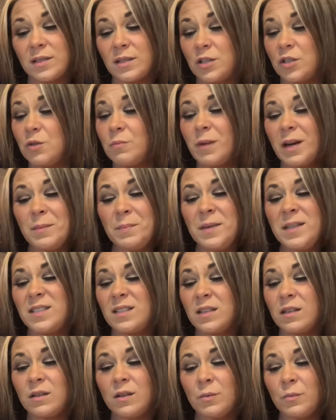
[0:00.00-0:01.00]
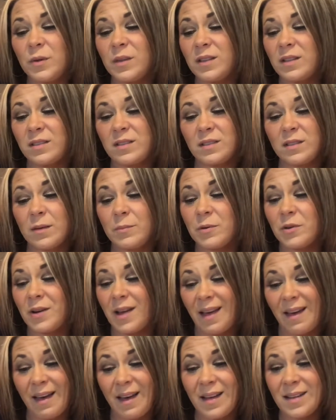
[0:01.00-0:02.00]
And you might be dealing with a stubborn
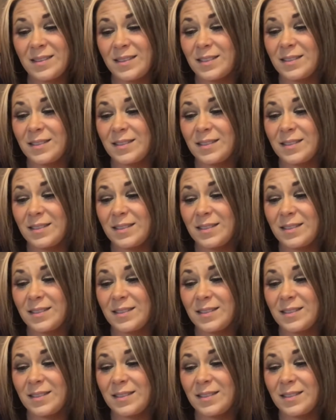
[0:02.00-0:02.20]
ass,